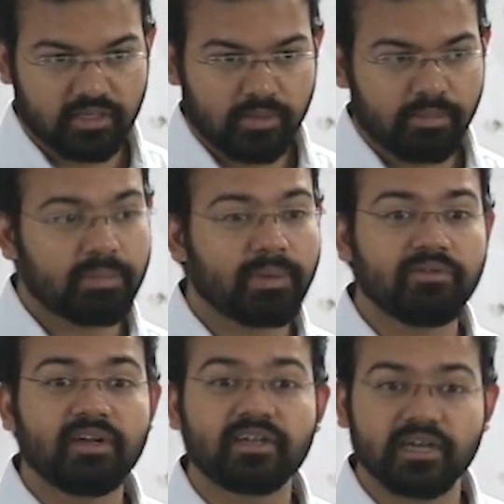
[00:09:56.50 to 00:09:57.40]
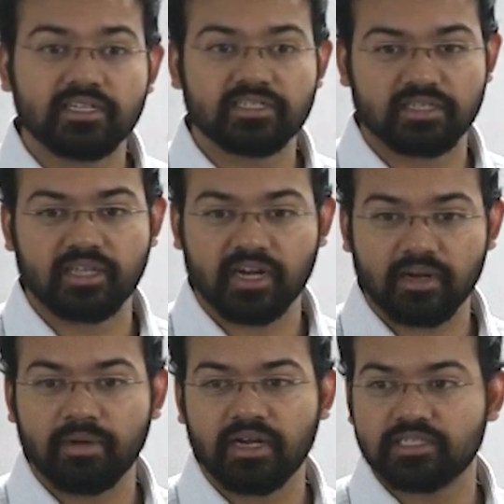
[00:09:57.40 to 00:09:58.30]
People will trust the
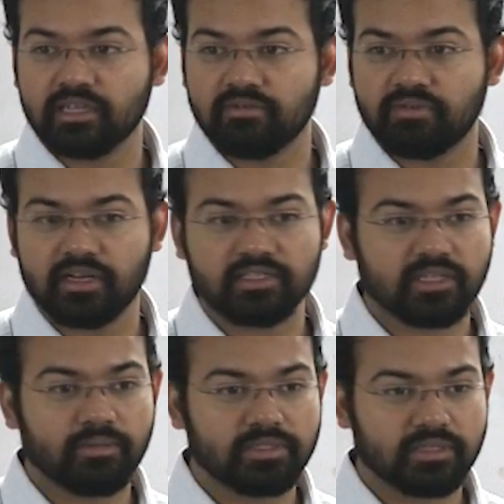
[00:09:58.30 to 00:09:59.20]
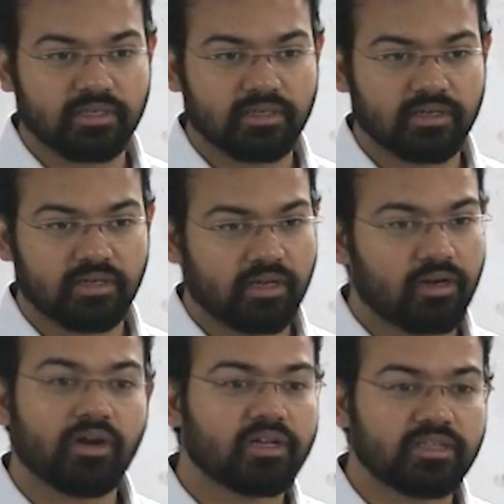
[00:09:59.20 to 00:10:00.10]
recommendation of finance commission,
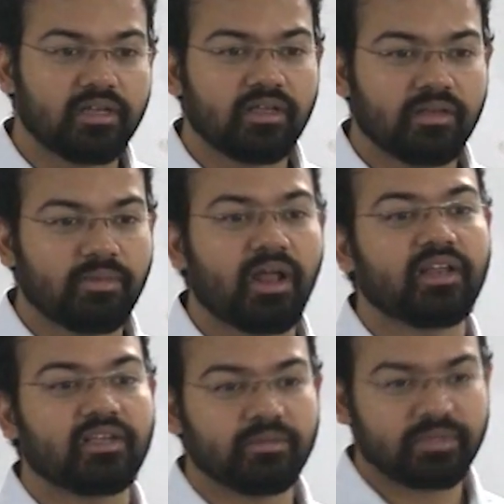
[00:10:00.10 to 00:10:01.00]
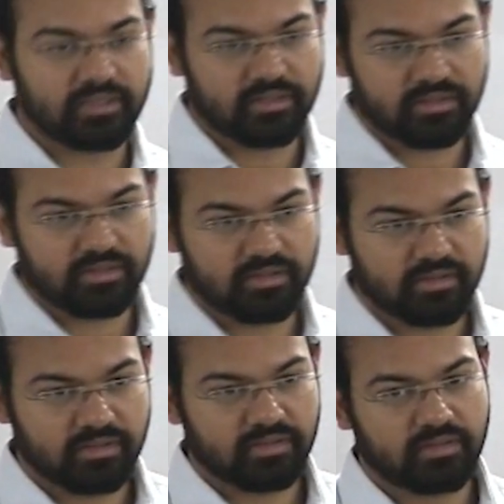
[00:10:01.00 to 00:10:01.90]
not the planning commission.
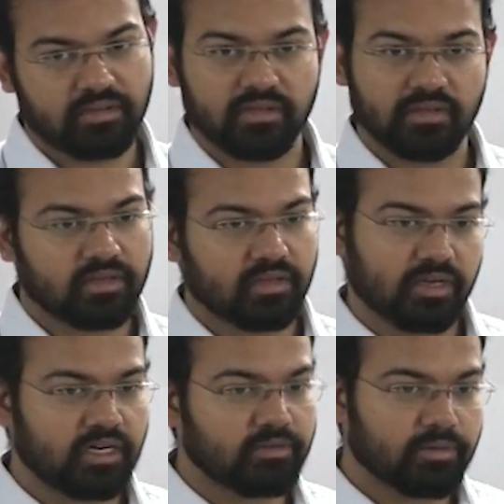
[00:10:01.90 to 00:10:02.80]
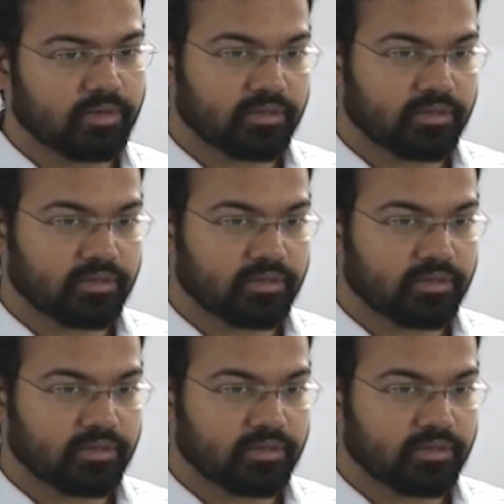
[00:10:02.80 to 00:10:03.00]
Getting my point?